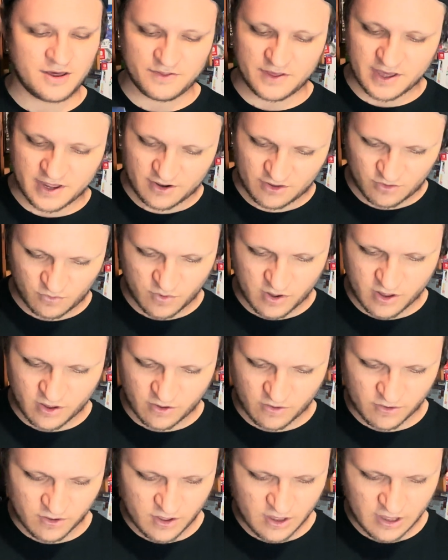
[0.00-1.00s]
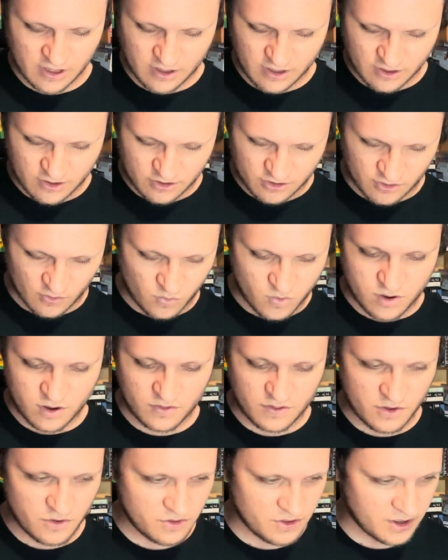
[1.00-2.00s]
that as well. So one of
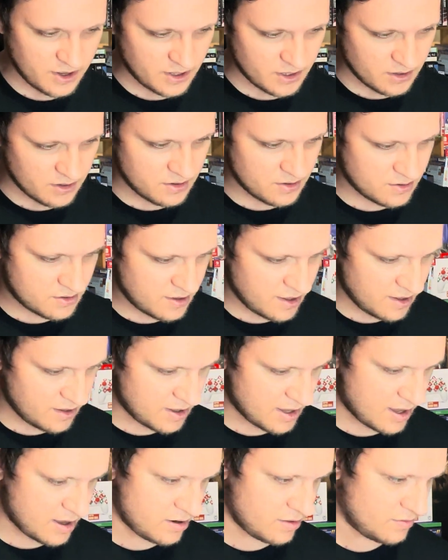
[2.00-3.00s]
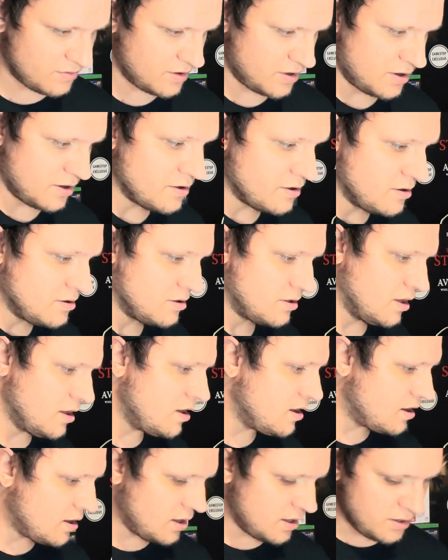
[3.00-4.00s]
those I can take out of there,
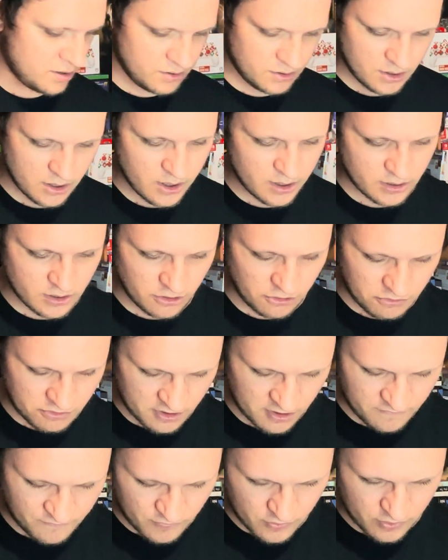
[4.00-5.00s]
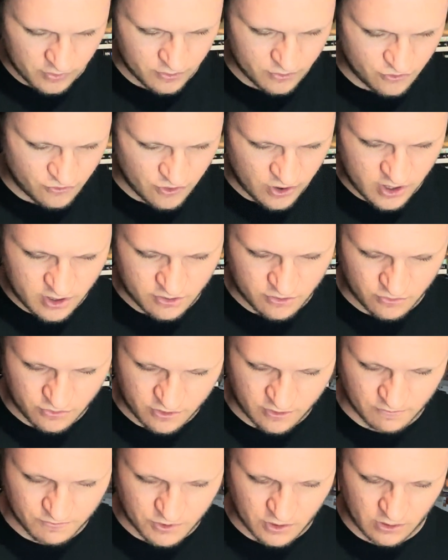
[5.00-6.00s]
and I can use that for trades or
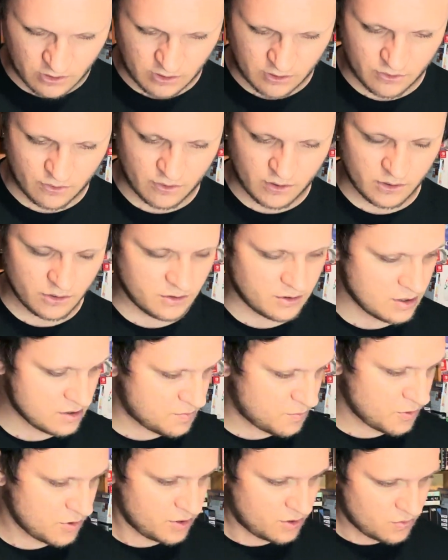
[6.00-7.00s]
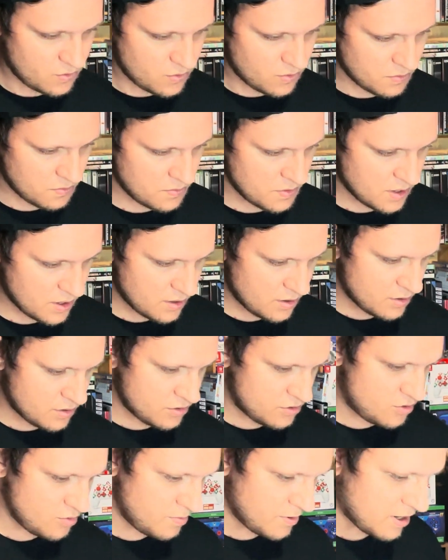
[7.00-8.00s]
something later on. So that's pretty cool.
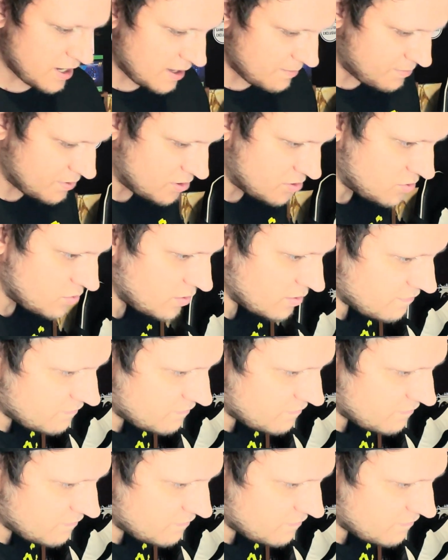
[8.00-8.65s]
Super happy to have